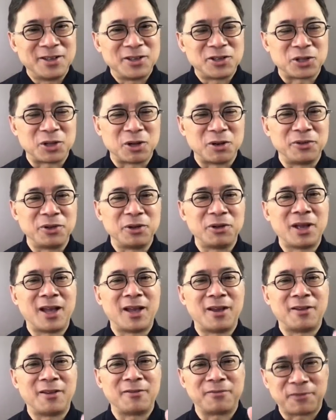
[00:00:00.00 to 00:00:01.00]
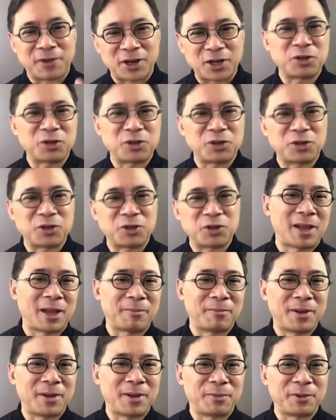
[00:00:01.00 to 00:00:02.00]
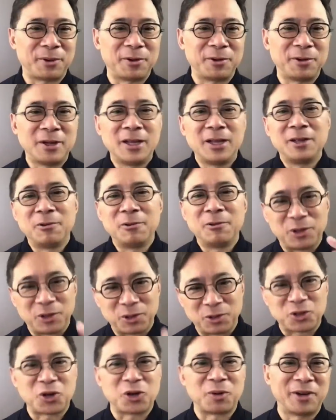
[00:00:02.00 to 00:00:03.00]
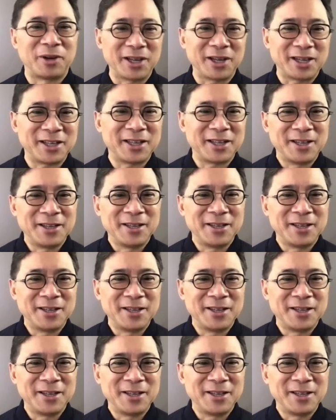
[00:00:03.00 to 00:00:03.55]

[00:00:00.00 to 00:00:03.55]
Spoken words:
So if you have fresh cracked black pepper with your turmeric,